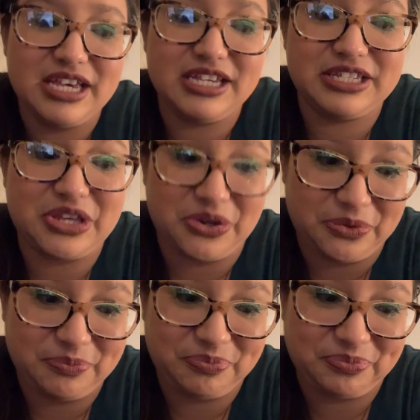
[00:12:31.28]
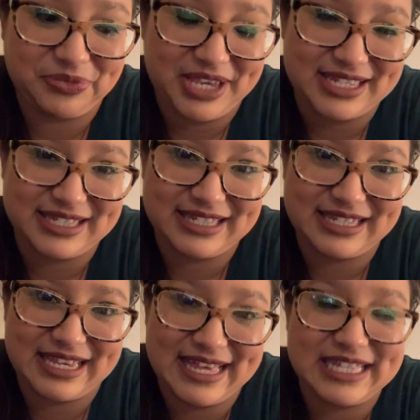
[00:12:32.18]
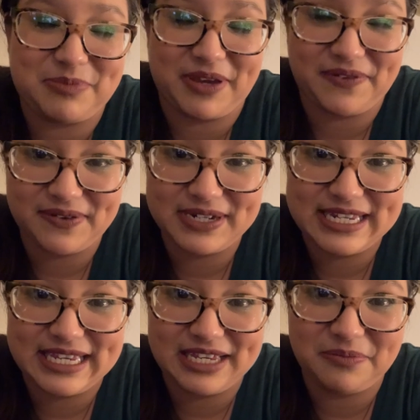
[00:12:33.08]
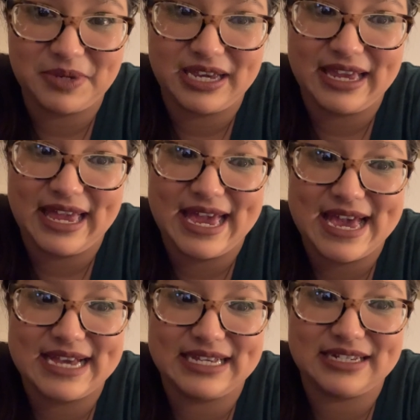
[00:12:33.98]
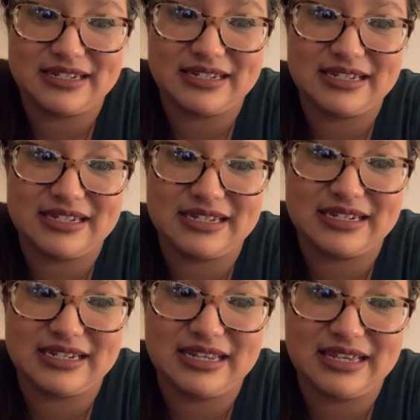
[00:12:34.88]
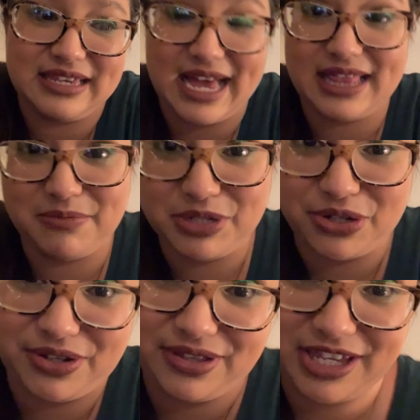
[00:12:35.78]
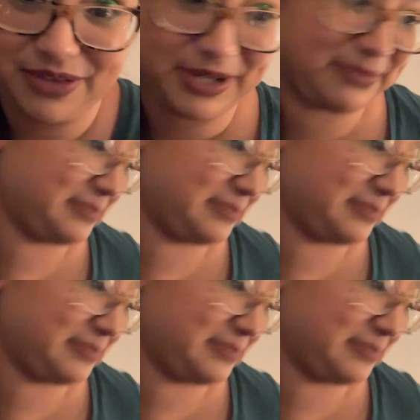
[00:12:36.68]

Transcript: So, yes, it's my favorite team. And yeah, let me show you the other one.